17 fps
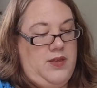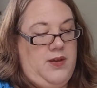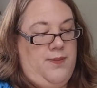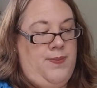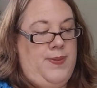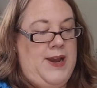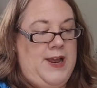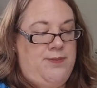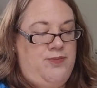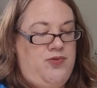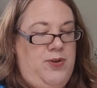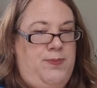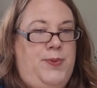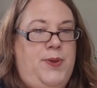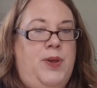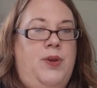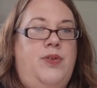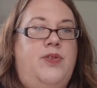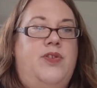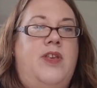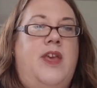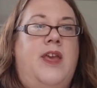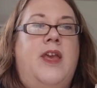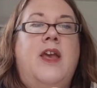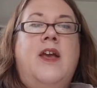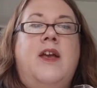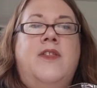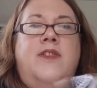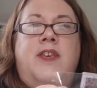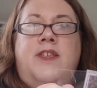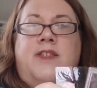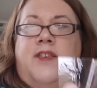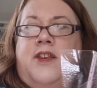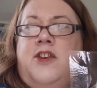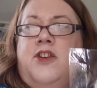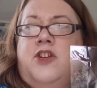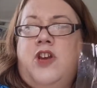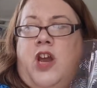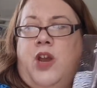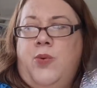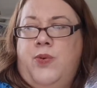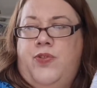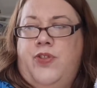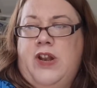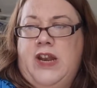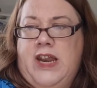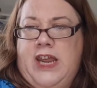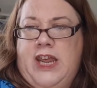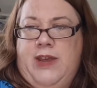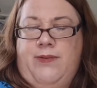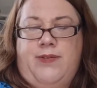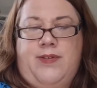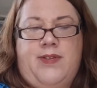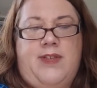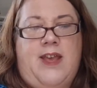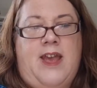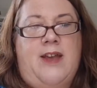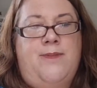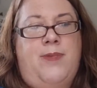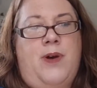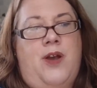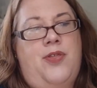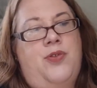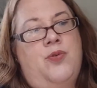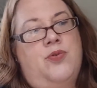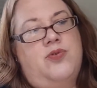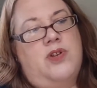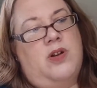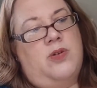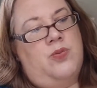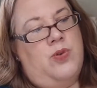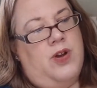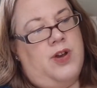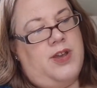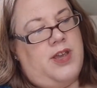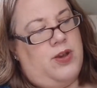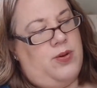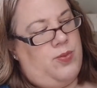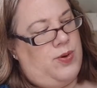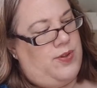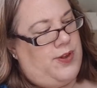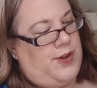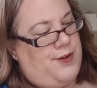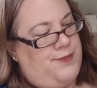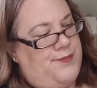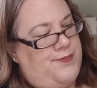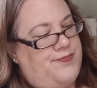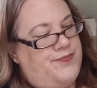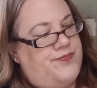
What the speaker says: Blackberry Beauty. This didn't go with the leaves set, but I thought I'll work it with it.